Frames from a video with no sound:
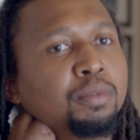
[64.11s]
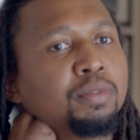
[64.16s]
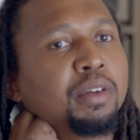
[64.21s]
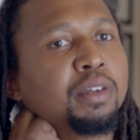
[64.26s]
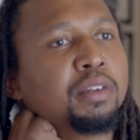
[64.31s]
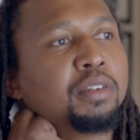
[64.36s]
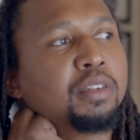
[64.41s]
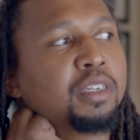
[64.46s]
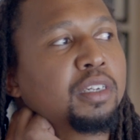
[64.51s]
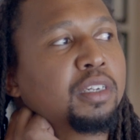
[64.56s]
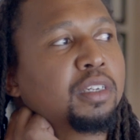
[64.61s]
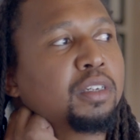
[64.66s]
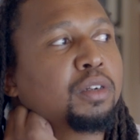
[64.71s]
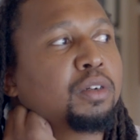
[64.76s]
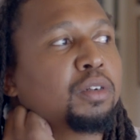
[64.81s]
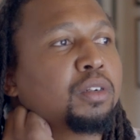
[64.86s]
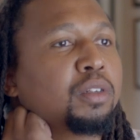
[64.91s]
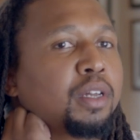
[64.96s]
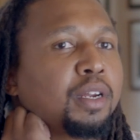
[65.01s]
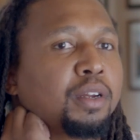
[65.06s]
and visit,
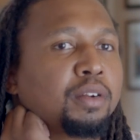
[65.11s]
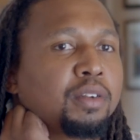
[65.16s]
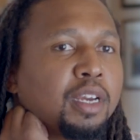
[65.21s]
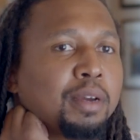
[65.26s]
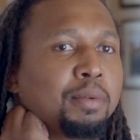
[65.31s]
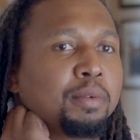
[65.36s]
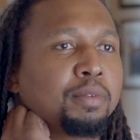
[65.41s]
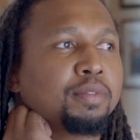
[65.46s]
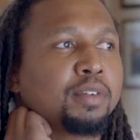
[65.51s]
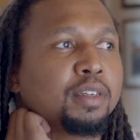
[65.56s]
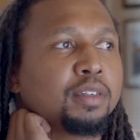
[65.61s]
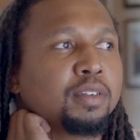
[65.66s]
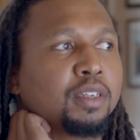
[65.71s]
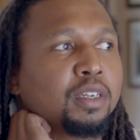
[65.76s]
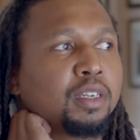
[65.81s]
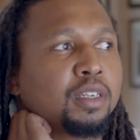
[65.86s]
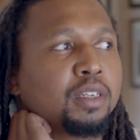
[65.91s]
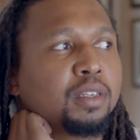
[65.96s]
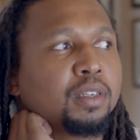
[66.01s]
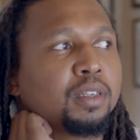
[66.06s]
or they'd come and
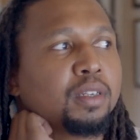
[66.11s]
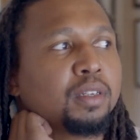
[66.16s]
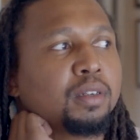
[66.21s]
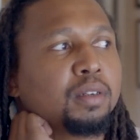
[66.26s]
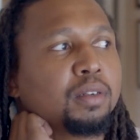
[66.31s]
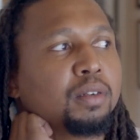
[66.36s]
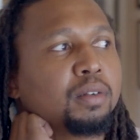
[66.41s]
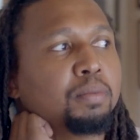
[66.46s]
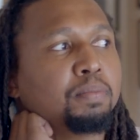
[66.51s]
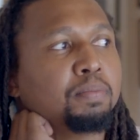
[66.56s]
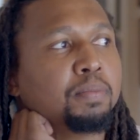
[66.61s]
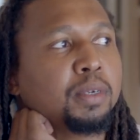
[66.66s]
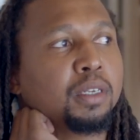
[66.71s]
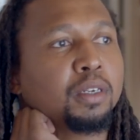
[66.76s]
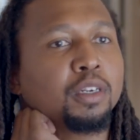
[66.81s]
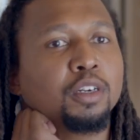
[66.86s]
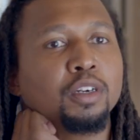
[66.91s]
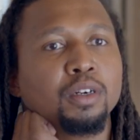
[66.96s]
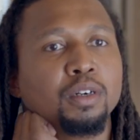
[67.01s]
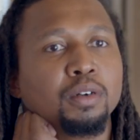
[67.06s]
visit, and then me
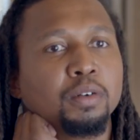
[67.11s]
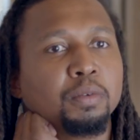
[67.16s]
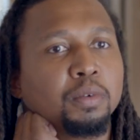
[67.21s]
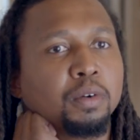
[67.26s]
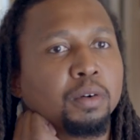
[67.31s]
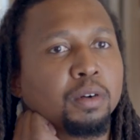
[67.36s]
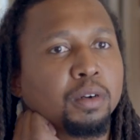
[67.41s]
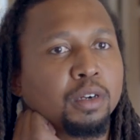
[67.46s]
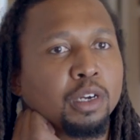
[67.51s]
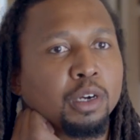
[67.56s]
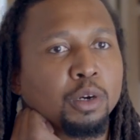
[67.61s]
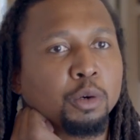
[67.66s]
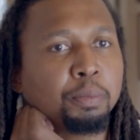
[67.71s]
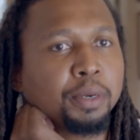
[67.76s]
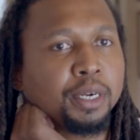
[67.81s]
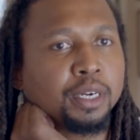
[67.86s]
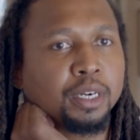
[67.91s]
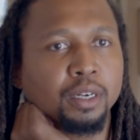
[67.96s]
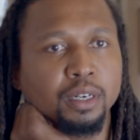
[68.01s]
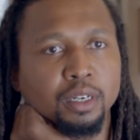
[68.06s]
and her are
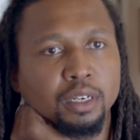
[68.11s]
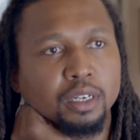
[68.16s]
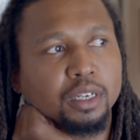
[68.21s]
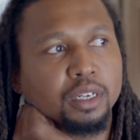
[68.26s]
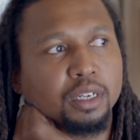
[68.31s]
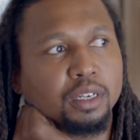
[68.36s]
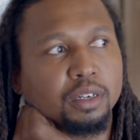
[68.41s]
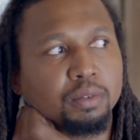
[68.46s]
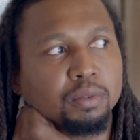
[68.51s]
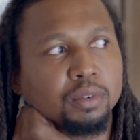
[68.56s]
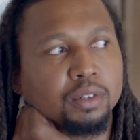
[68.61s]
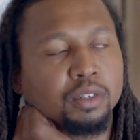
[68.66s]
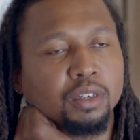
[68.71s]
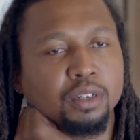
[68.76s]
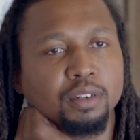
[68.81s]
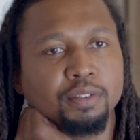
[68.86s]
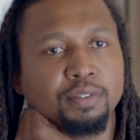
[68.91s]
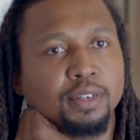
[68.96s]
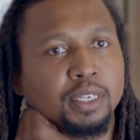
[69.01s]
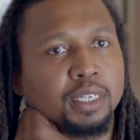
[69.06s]
co-parenting, and we're
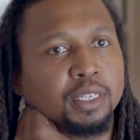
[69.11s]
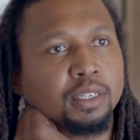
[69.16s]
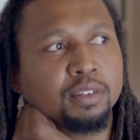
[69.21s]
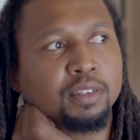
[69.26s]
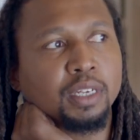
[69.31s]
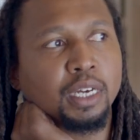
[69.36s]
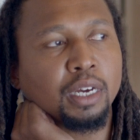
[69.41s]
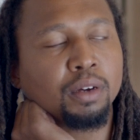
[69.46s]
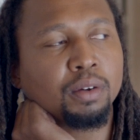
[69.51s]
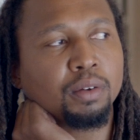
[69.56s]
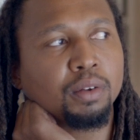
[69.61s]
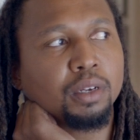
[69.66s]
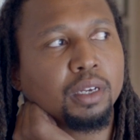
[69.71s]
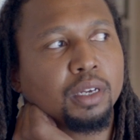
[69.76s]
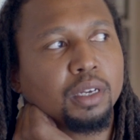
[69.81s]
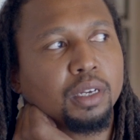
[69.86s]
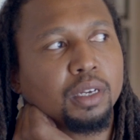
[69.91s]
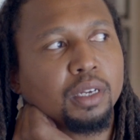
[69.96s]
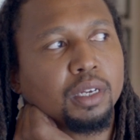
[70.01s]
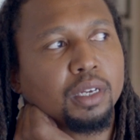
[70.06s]
trying to figure this out.
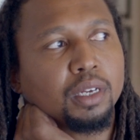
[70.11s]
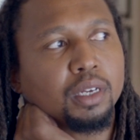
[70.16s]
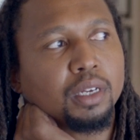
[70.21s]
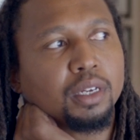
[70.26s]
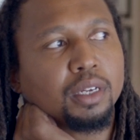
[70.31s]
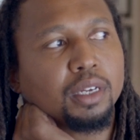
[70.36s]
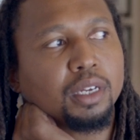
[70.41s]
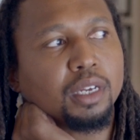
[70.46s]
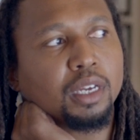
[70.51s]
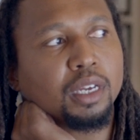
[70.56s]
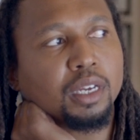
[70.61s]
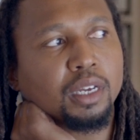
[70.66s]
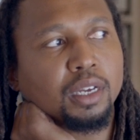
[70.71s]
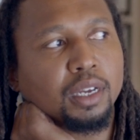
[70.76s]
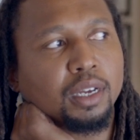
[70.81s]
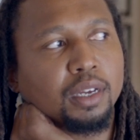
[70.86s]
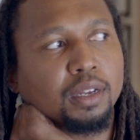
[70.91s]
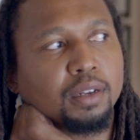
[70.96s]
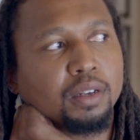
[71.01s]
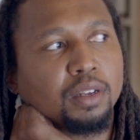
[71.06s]

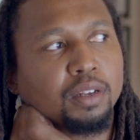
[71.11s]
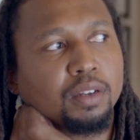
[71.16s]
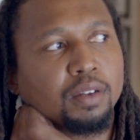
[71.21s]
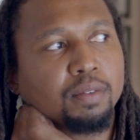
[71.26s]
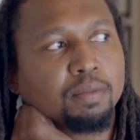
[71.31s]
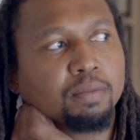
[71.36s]
And